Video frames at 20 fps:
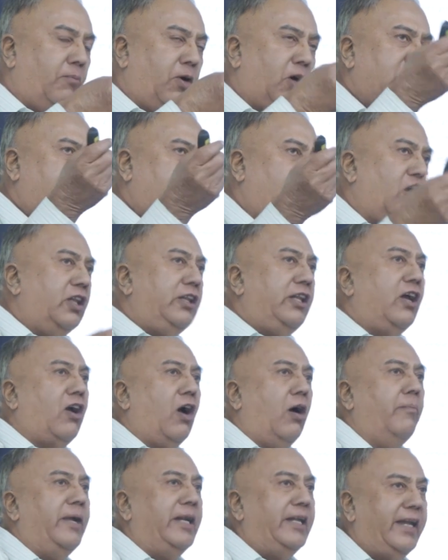amongst all the
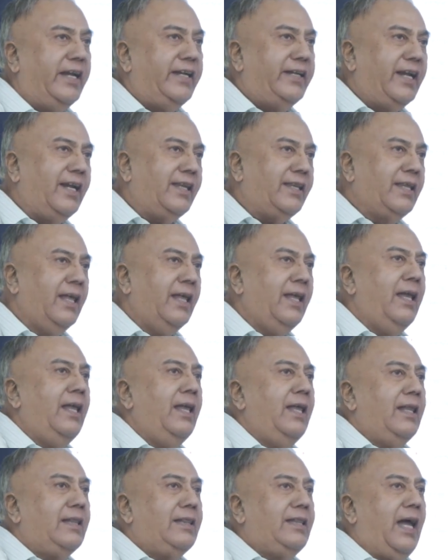commentators,
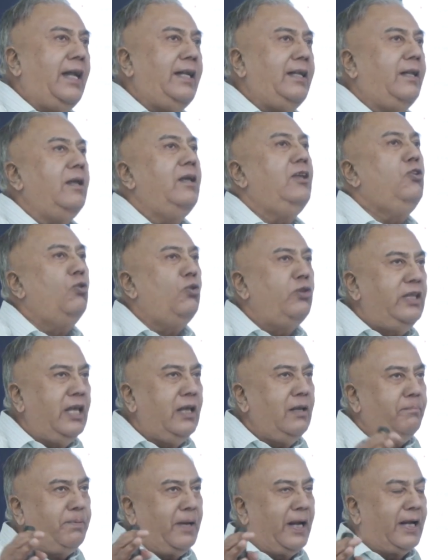that
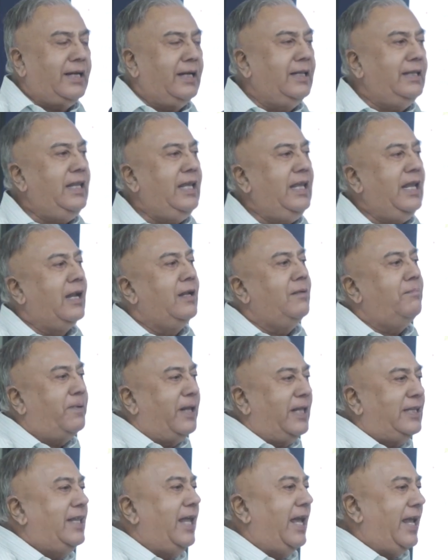using Prakriti and
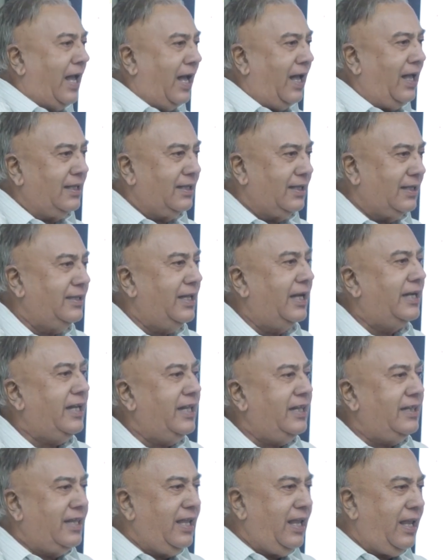Pratyaya, that
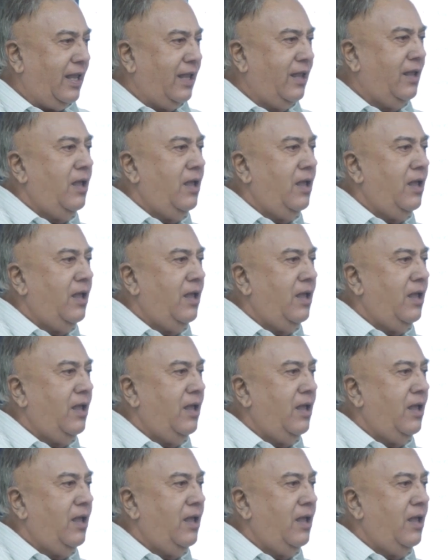is the